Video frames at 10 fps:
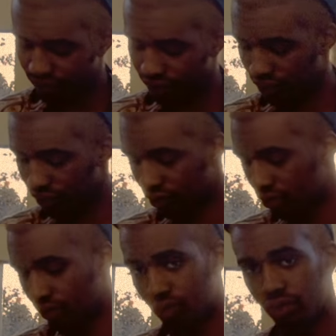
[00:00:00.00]

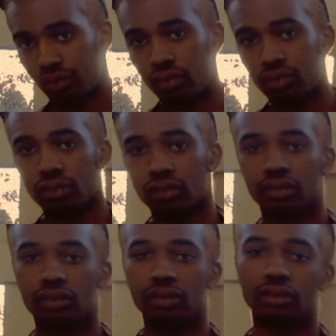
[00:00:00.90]

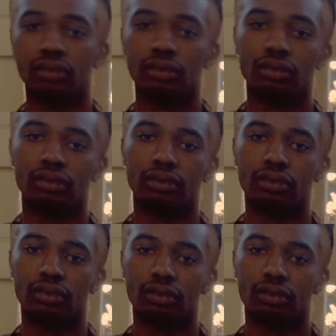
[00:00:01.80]
[no speech]